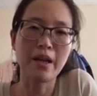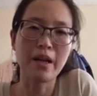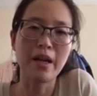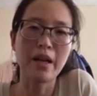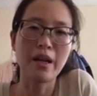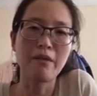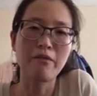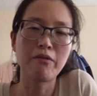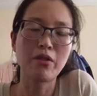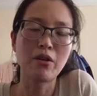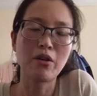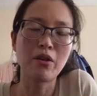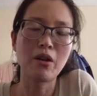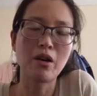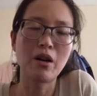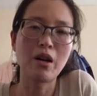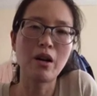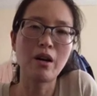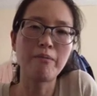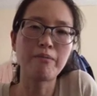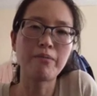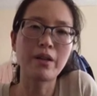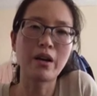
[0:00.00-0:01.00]
For
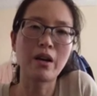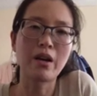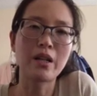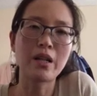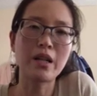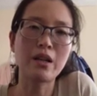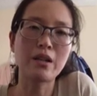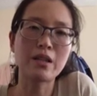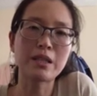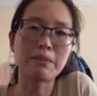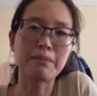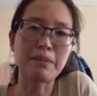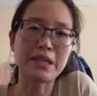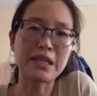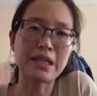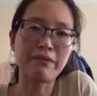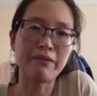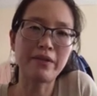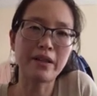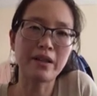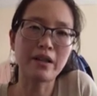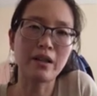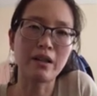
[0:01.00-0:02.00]
allele-specific
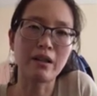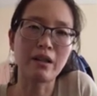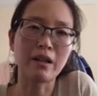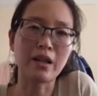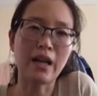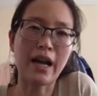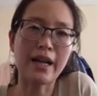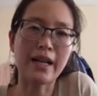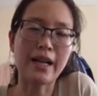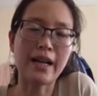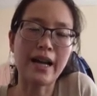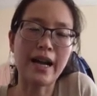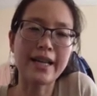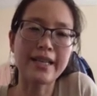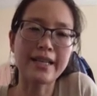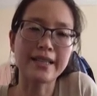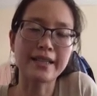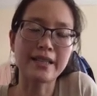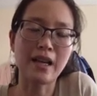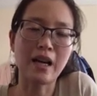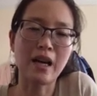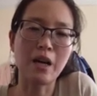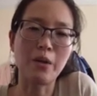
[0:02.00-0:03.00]
GuideRNA
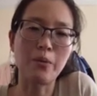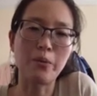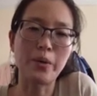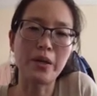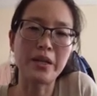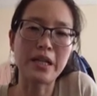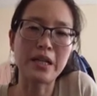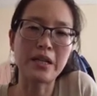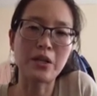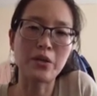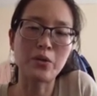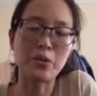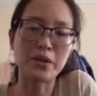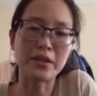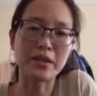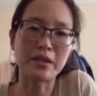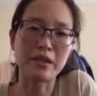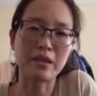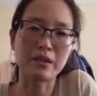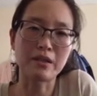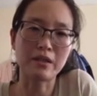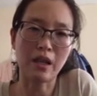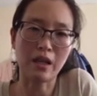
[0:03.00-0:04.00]
design, we need to use the
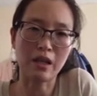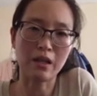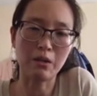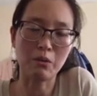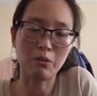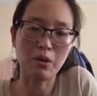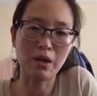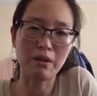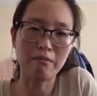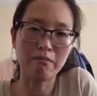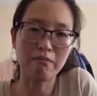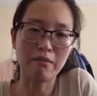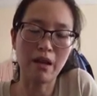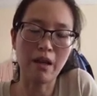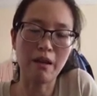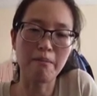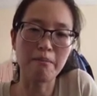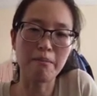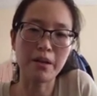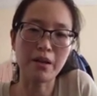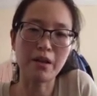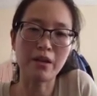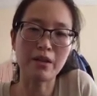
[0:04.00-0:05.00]
second one,
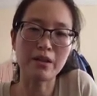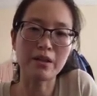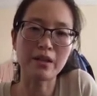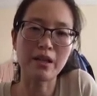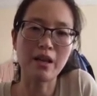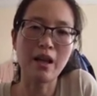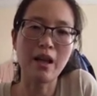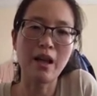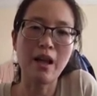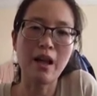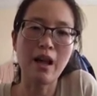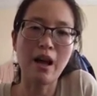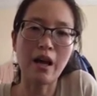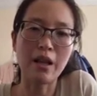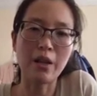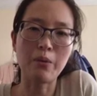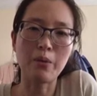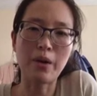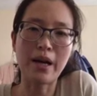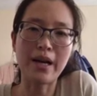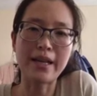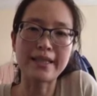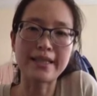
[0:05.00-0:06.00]
because
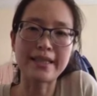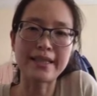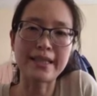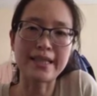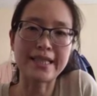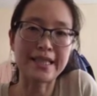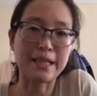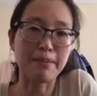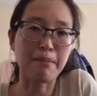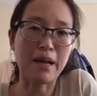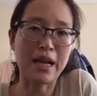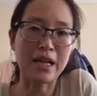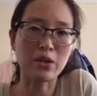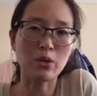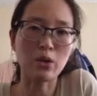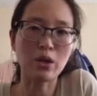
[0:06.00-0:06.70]
otherwise it's asymmetric,